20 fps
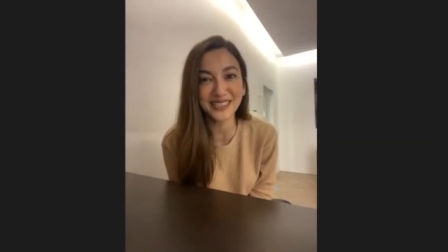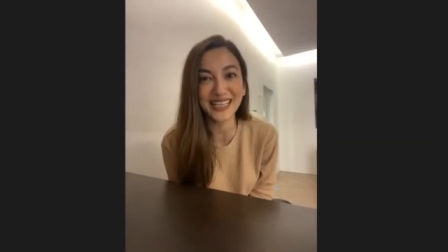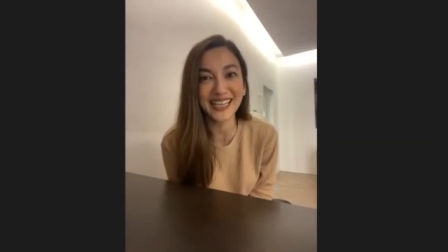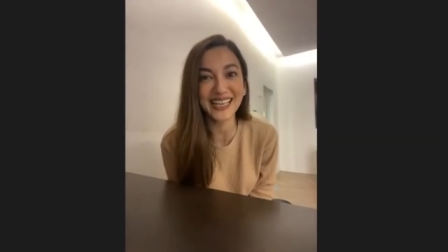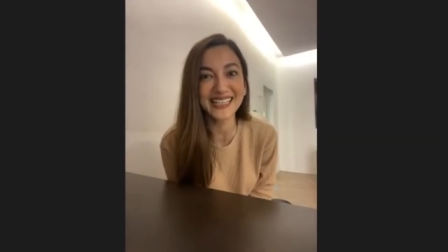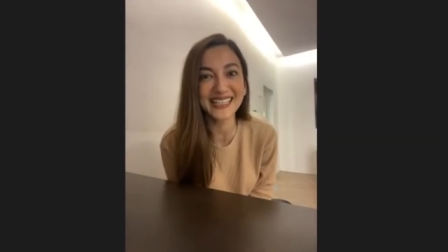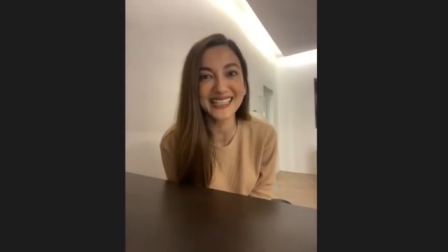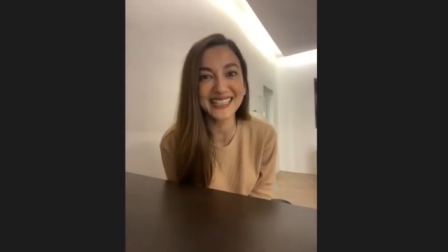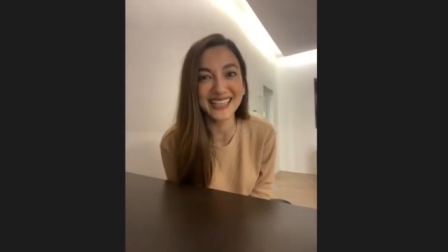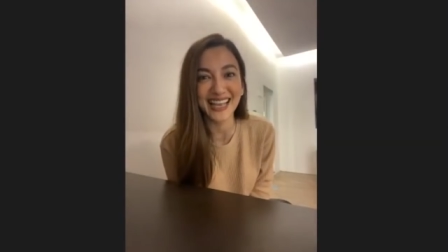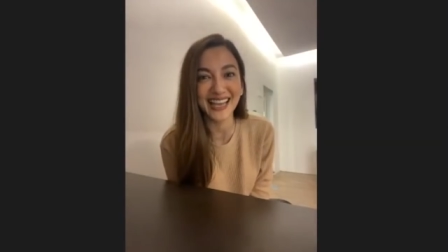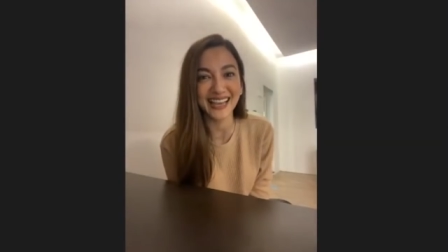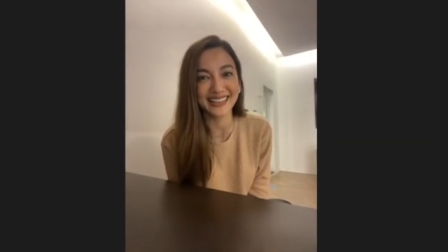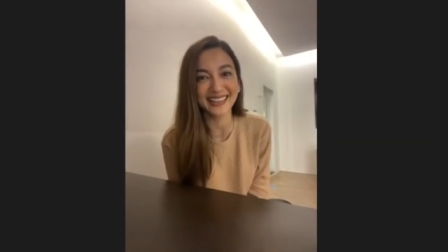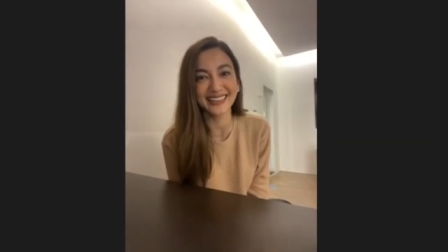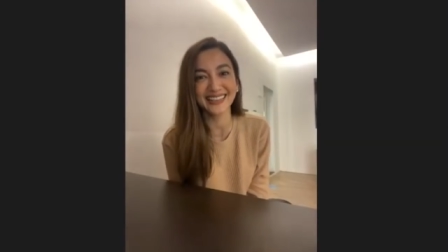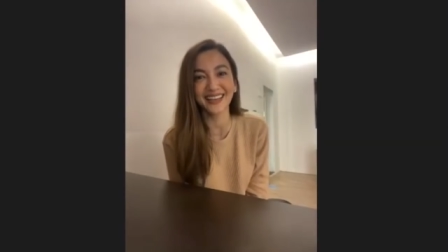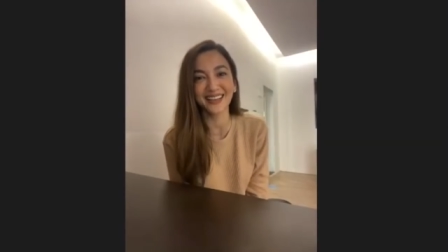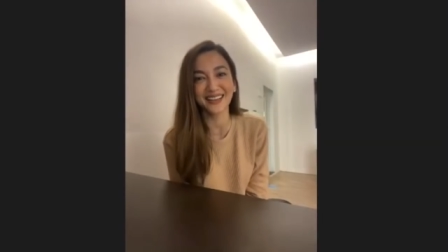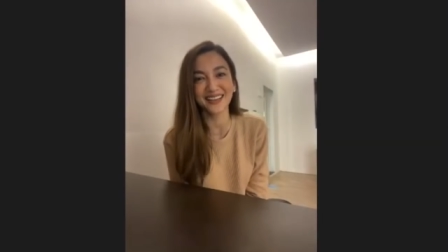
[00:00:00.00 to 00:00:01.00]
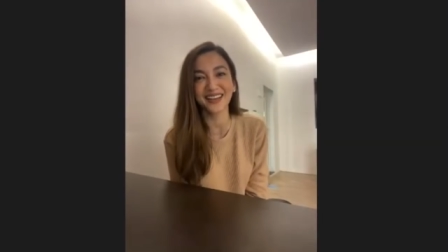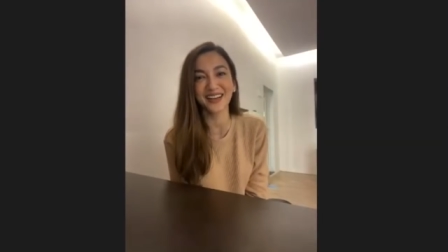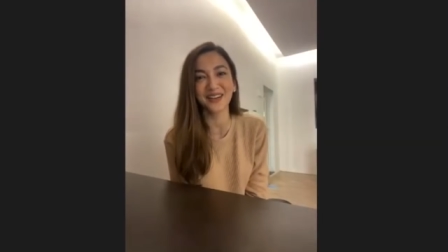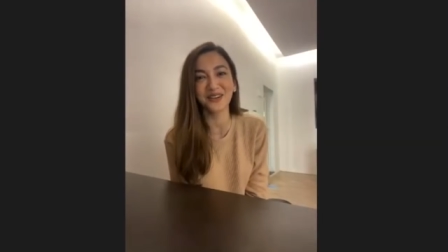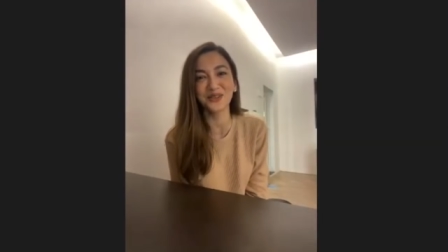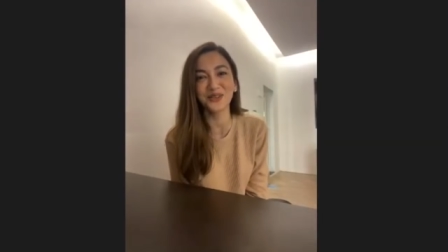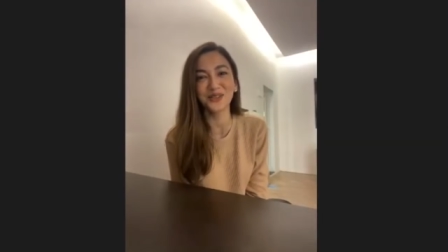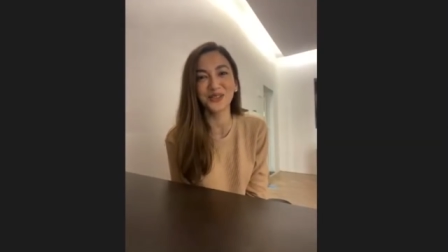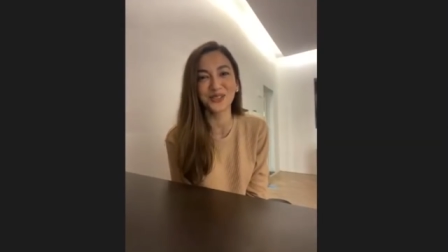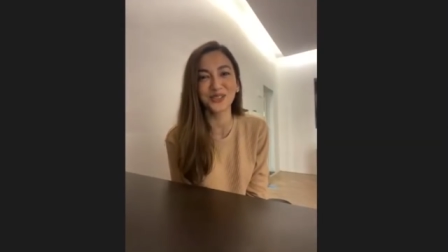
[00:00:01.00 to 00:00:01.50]
exactly like how
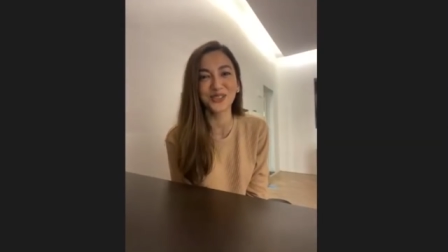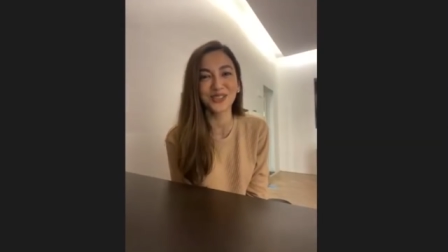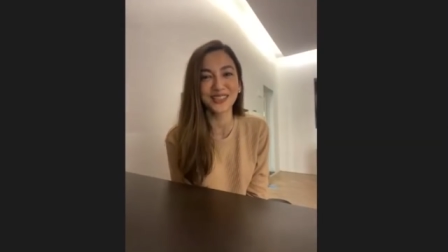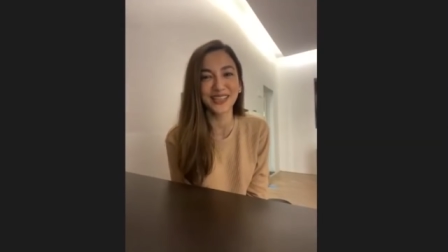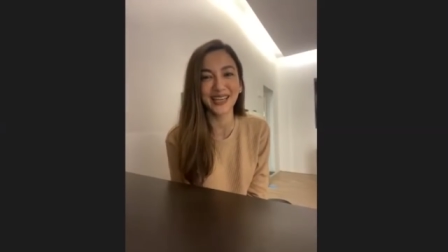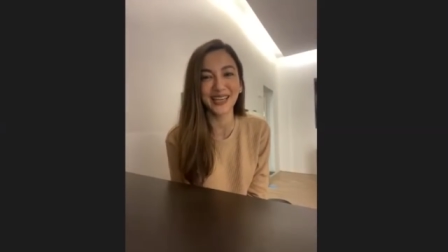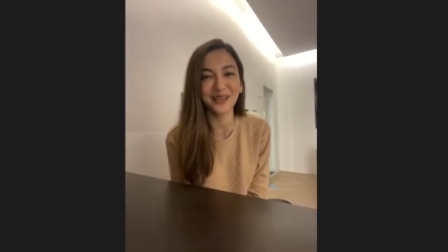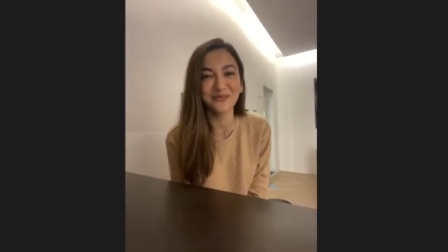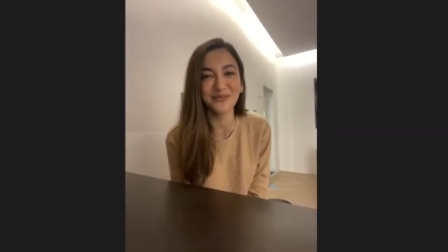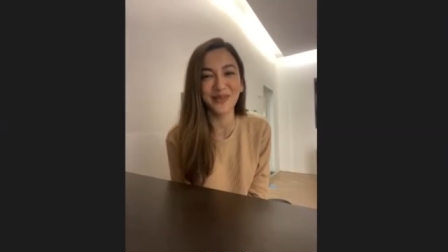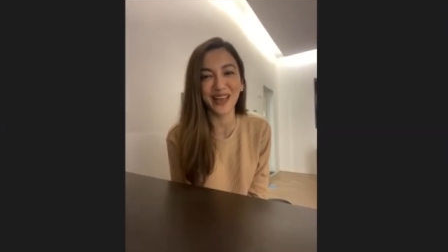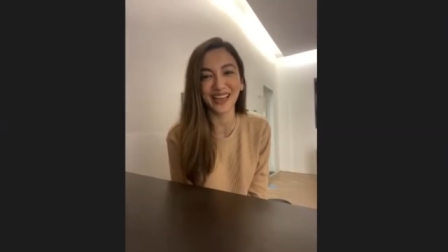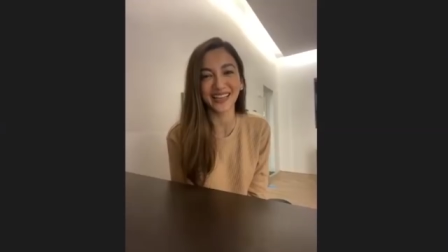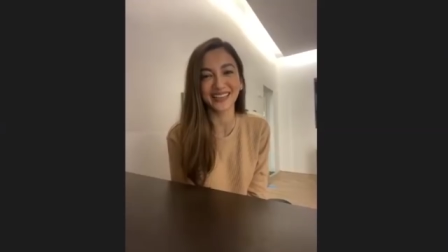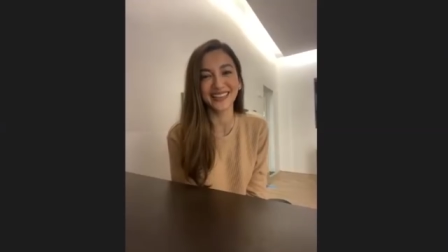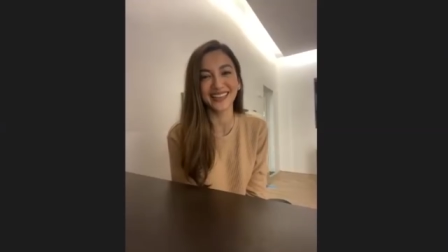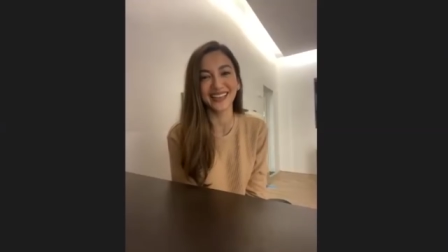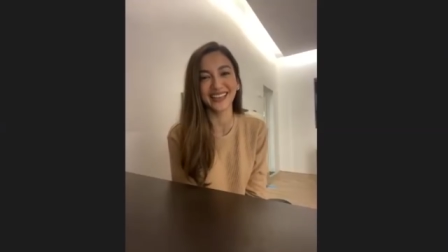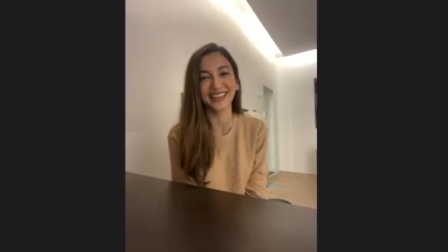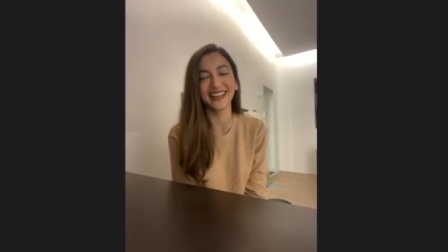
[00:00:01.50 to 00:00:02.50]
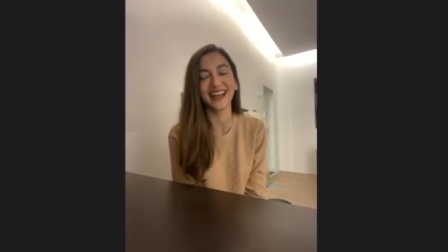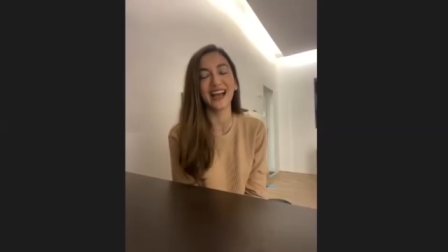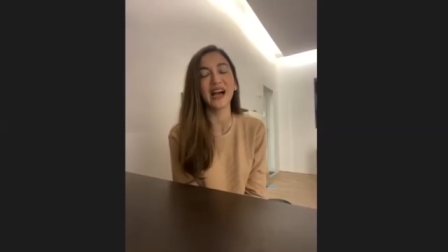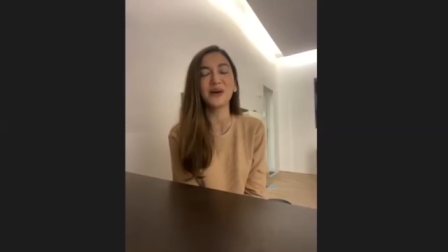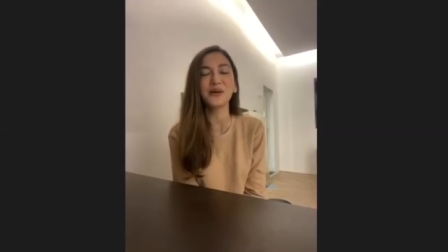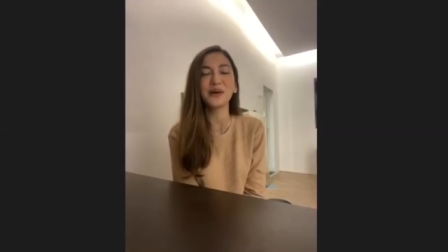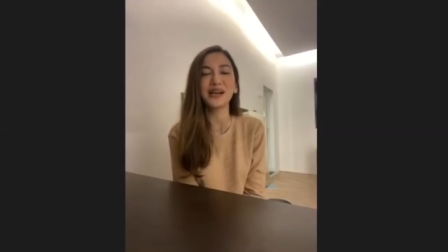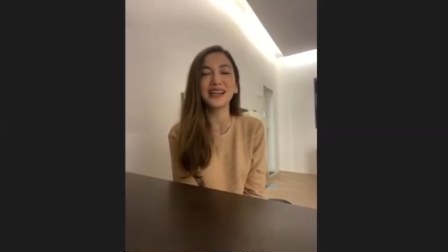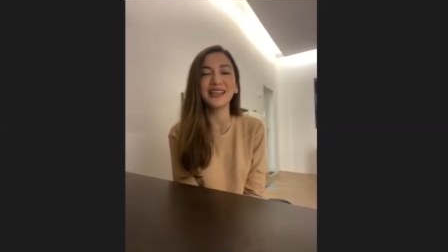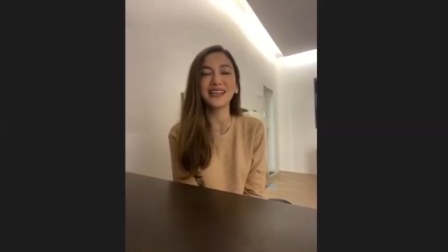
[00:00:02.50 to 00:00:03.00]
you used to say it back then. How
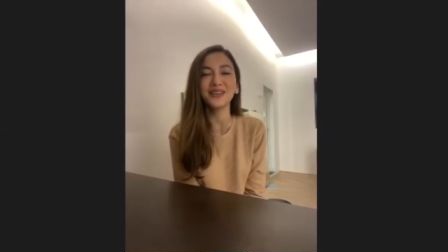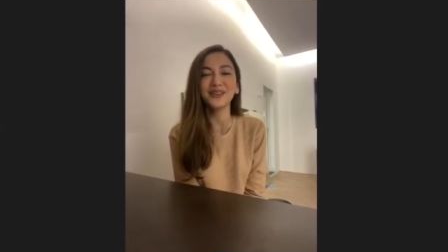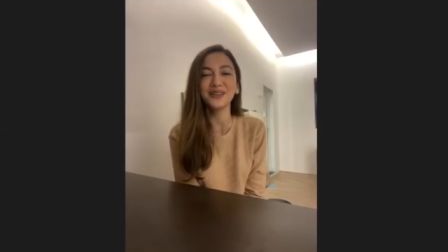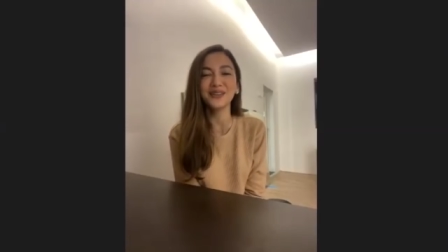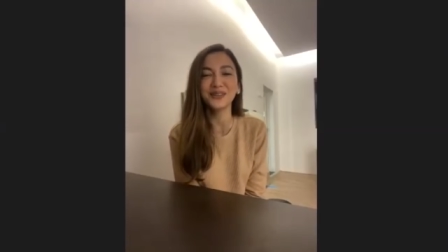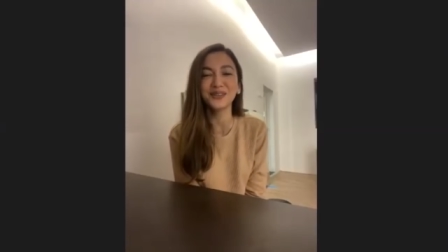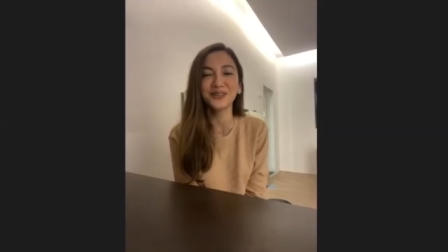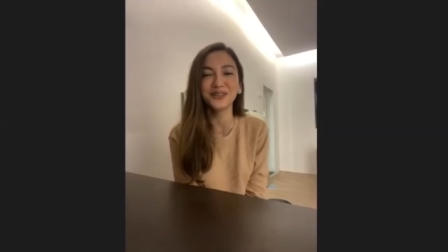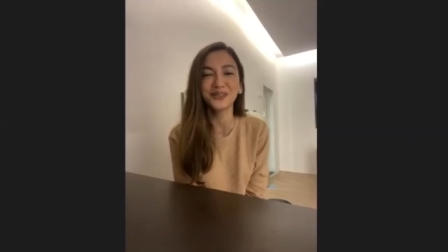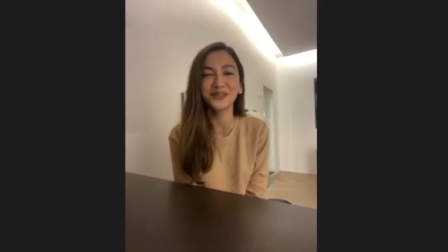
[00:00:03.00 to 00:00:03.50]
are you?